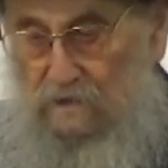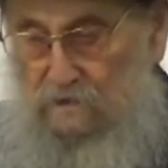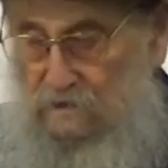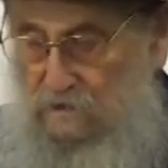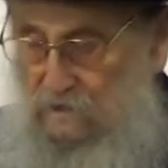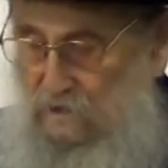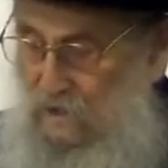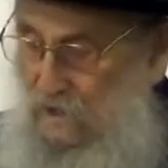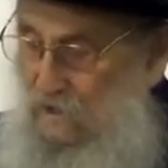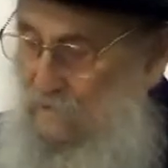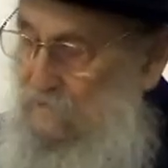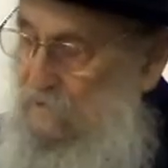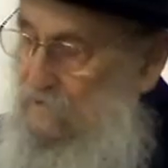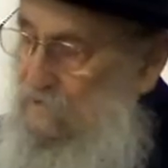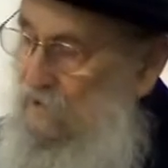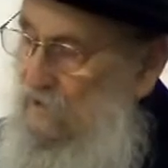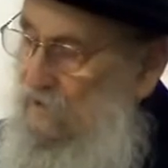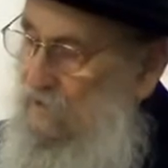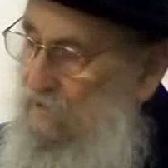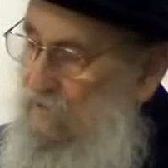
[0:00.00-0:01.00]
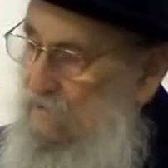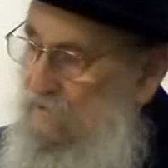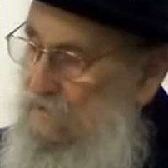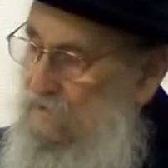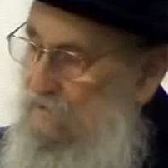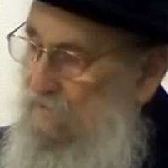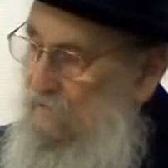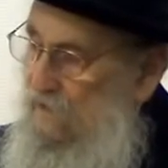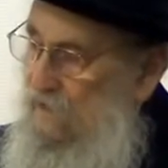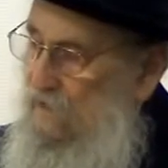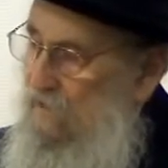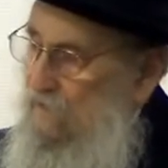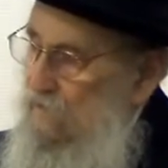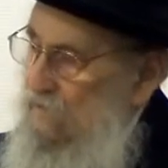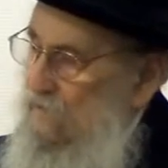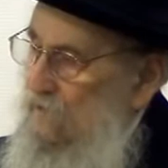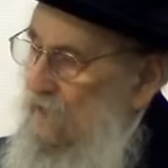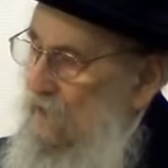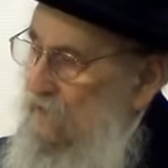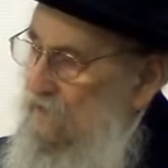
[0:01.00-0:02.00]
So the Rebbe told him it's a very
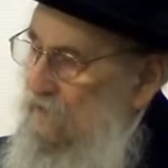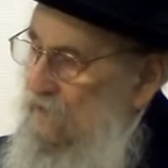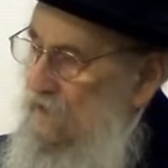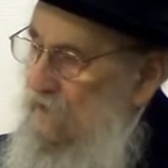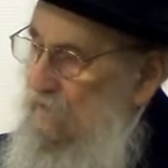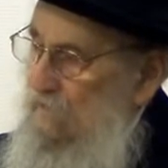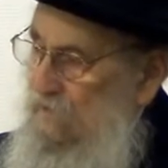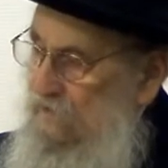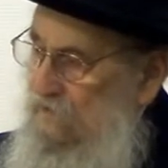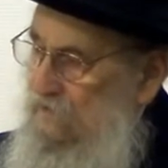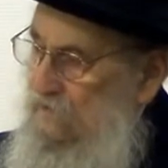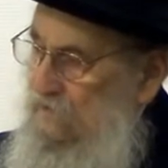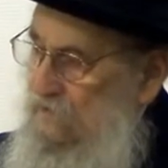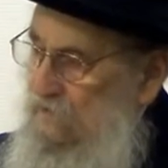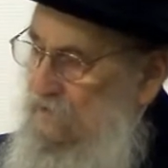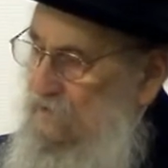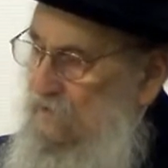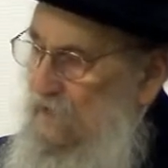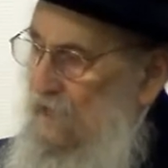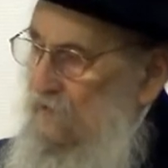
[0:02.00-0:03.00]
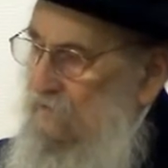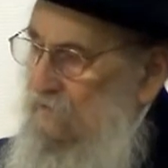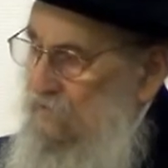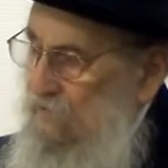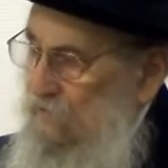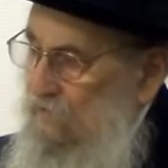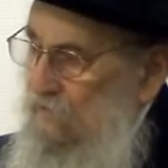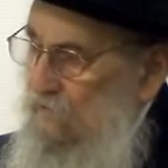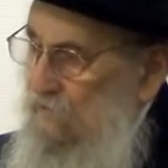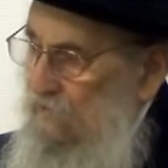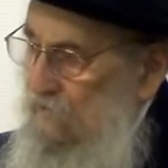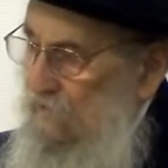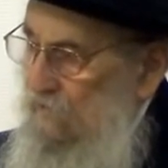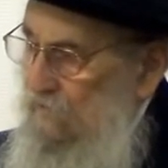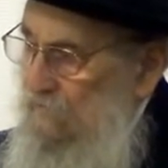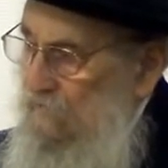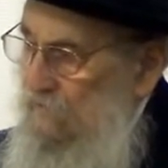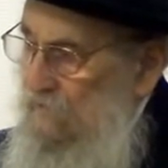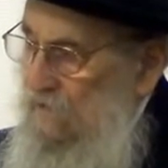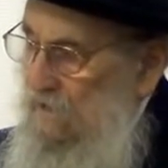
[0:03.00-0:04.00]
good idea, but it is not true.
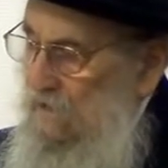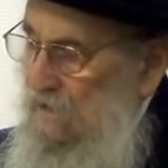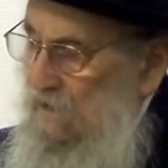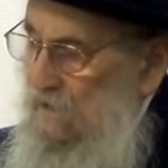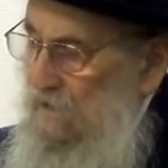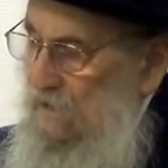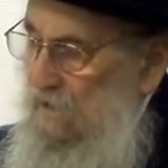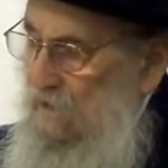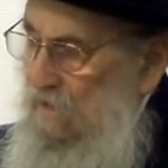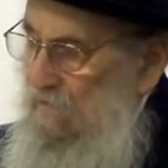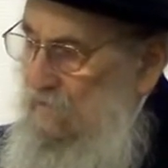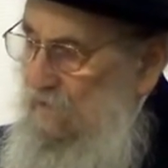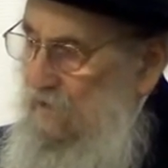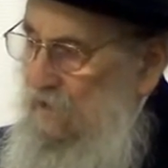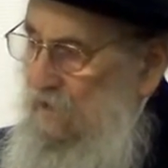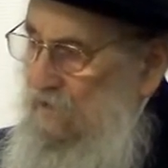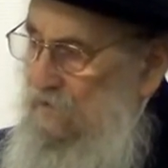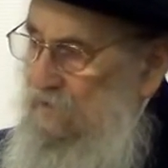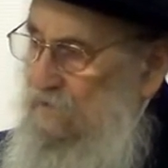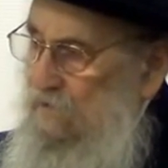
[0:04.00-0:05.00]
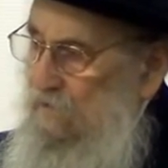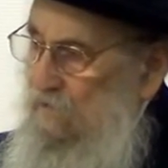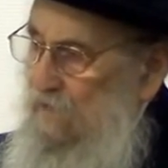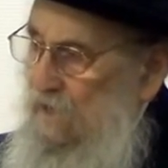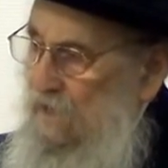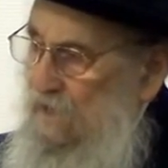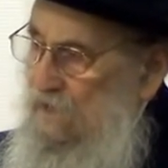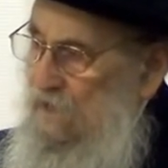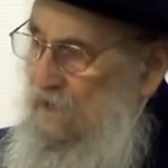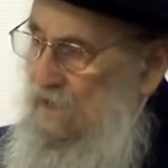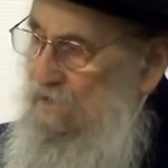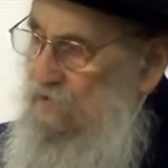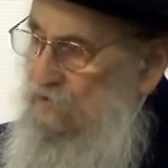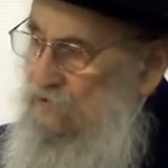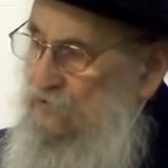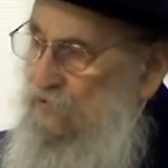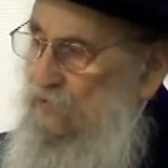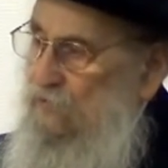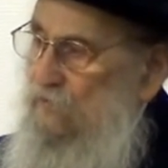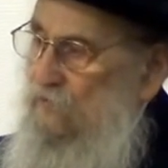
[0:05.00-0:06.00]
Because the way a
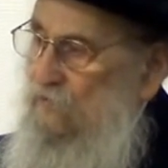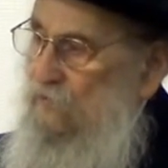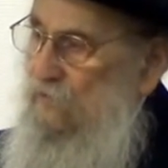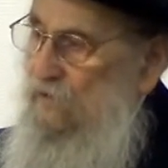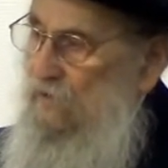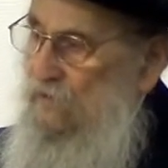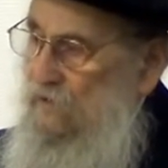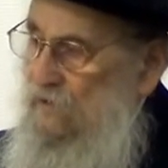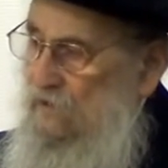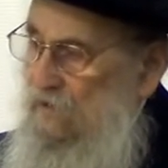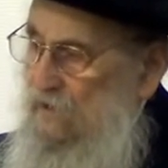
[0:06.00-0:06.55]
Jew